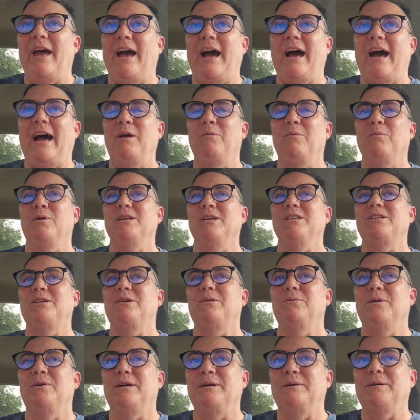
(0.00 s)
I went
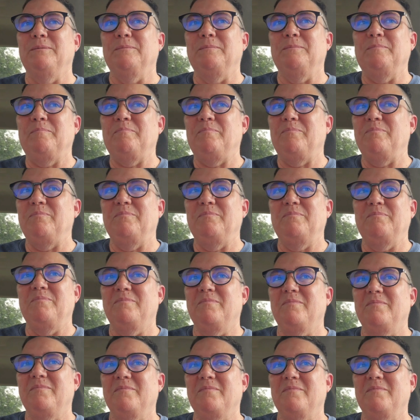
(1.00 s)
to
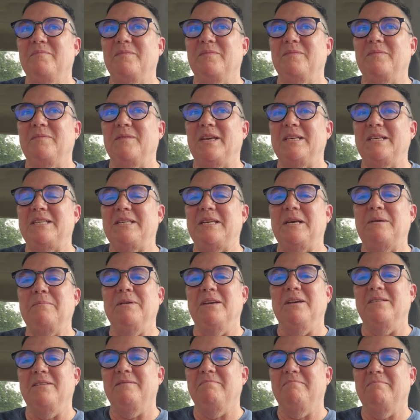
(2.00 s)
a
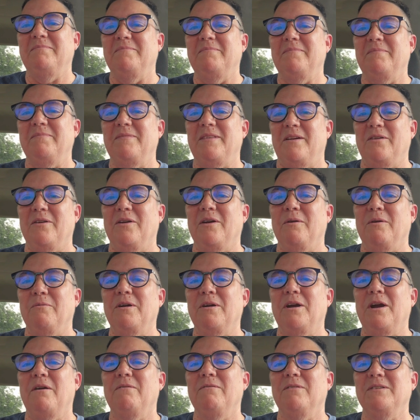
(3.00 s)
summit there, a
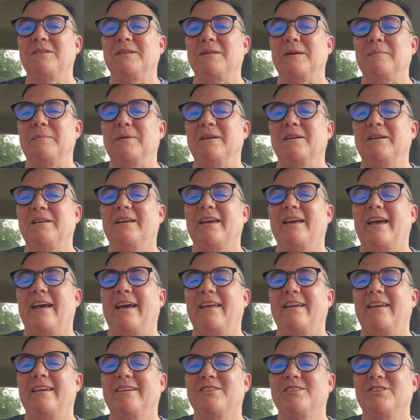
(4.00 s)
recovery summit
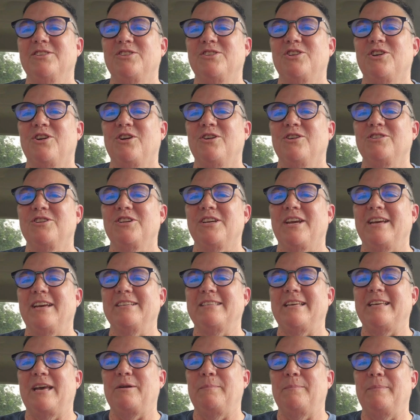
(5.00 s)
at his church at
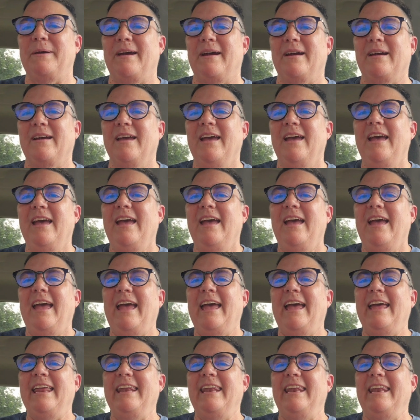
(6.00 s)
Saddleback,
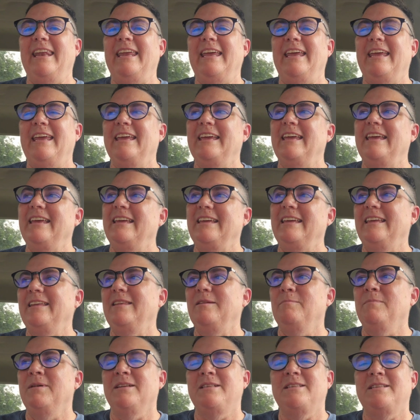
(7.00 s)
and in
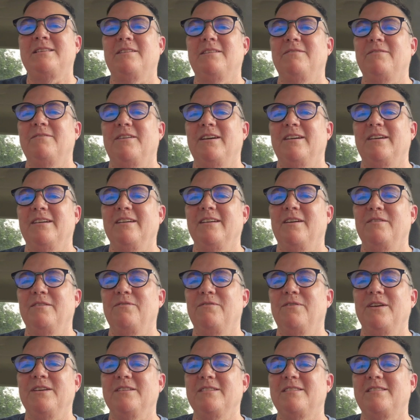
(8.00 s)
the midst of
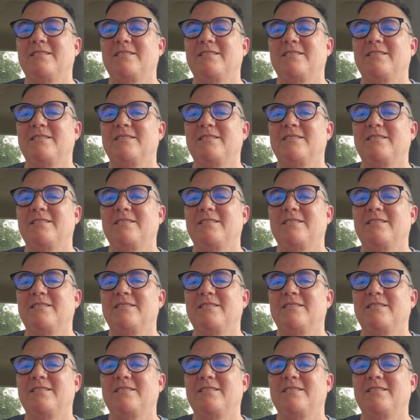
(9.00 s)
his